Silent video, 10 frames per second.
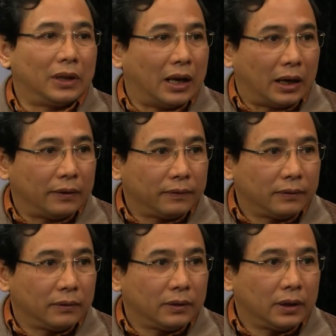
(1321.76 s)
mm. life
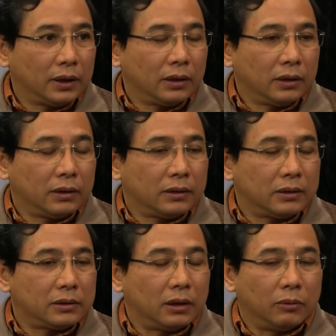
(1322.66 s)
mm -hmm.
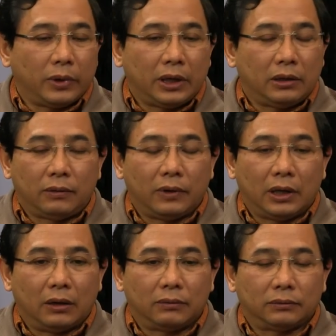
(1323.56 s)
so we we
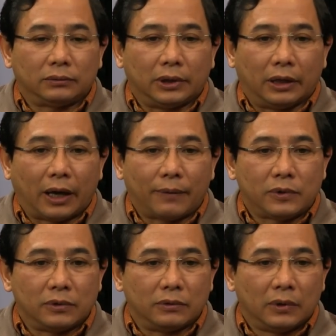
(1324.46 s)
don't you know have
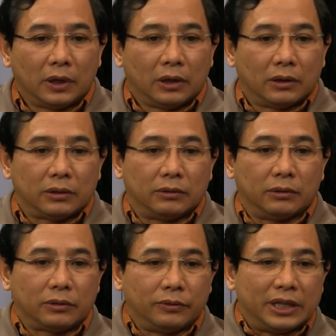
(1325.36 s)
to to
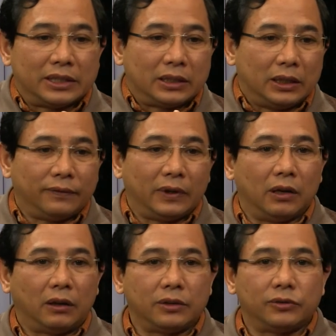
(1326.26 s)
to receive in
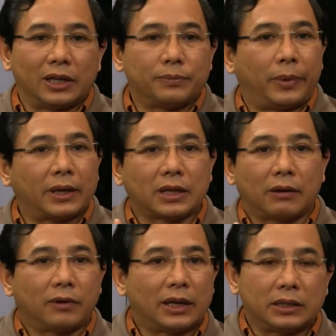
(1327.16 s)
order to express our
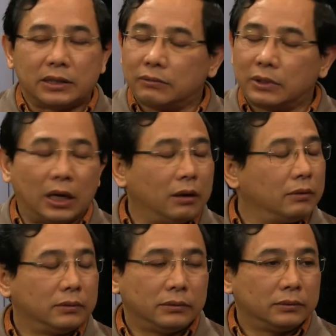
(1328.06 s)
gratitude no,
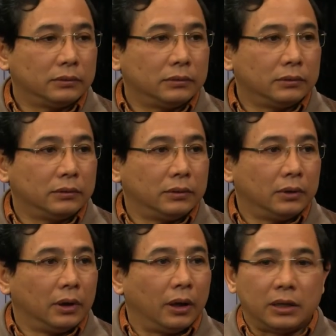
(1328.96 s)
no.
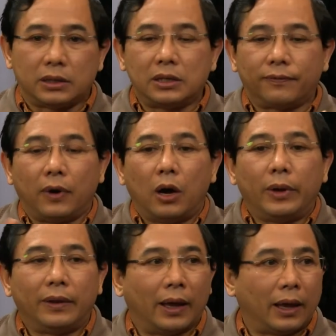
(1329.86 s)
It, it's, it's
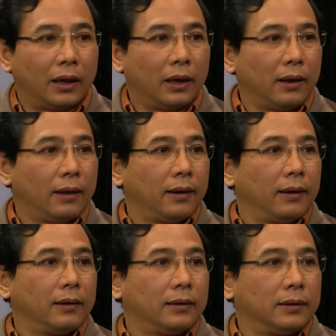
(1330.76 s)
flowing there and
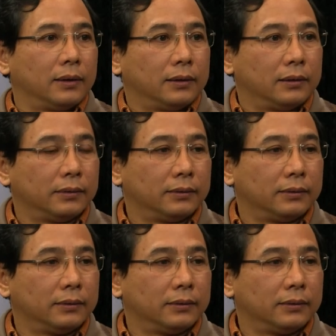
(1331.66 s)
it is an ongoing